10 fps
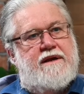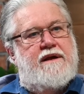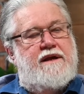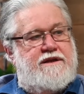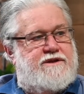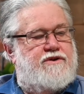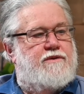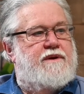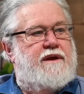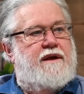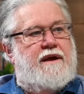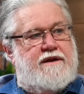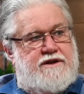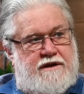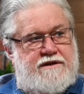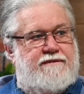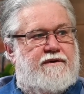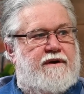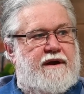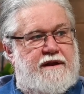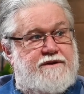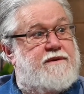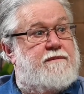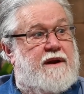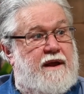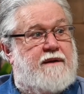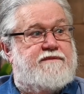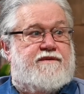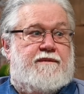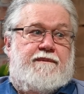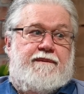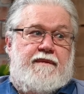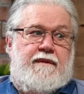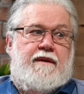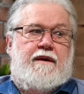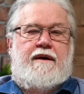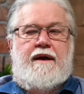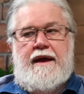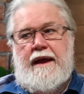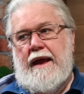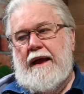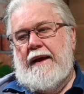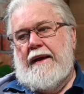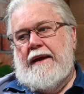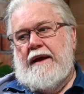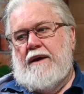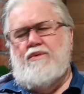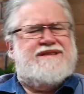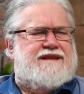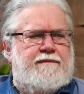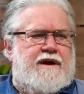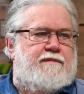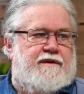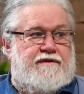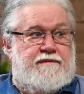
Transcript: East Germany and Czechoslovakia. That's where the money comes from. Okay. With some coming from the